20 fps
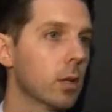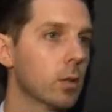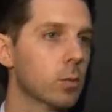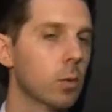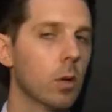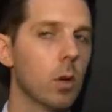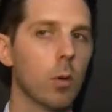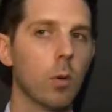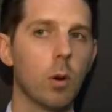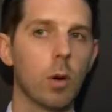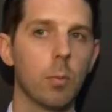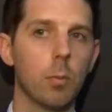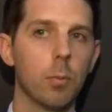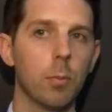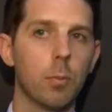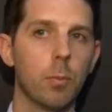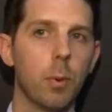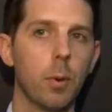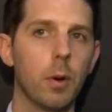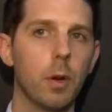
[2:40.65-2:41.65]
because we don't want to
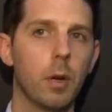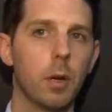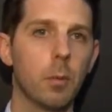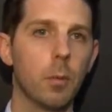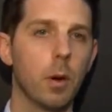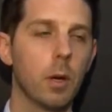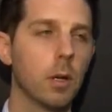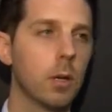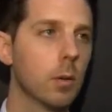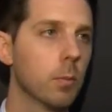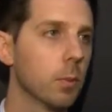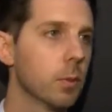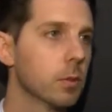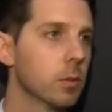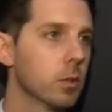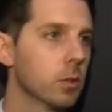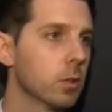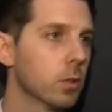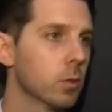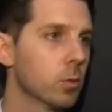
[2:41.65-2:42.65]
put anybody in
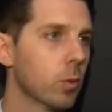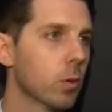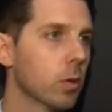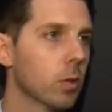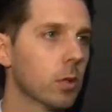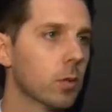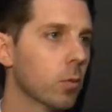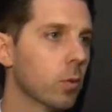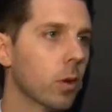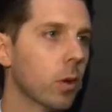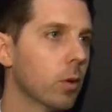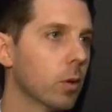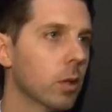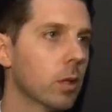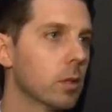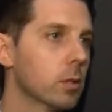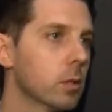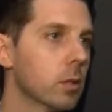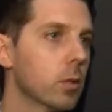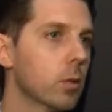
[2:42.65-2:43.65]
positions where we don't get
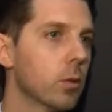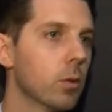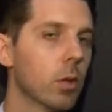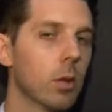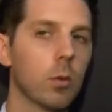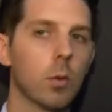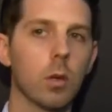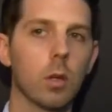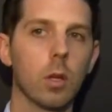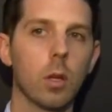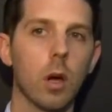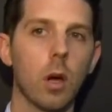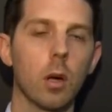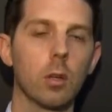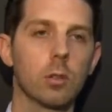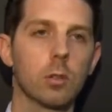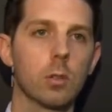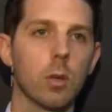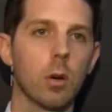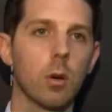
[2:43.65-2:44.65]
to see who they really
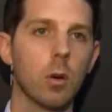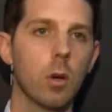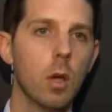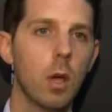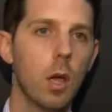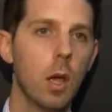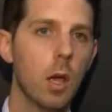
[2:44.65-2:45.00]
are. So